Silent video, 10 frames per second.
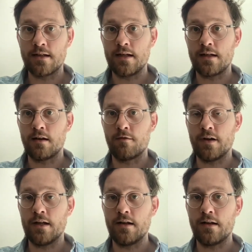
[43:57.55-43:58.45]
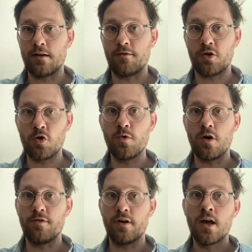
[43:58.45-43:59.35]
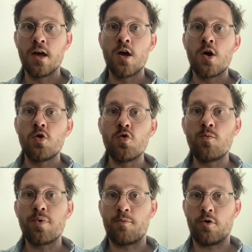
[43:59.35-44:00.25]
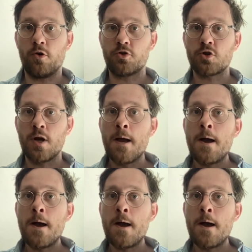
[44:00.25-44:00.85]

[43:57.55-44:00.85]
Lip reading: kind of a human of a loop approach.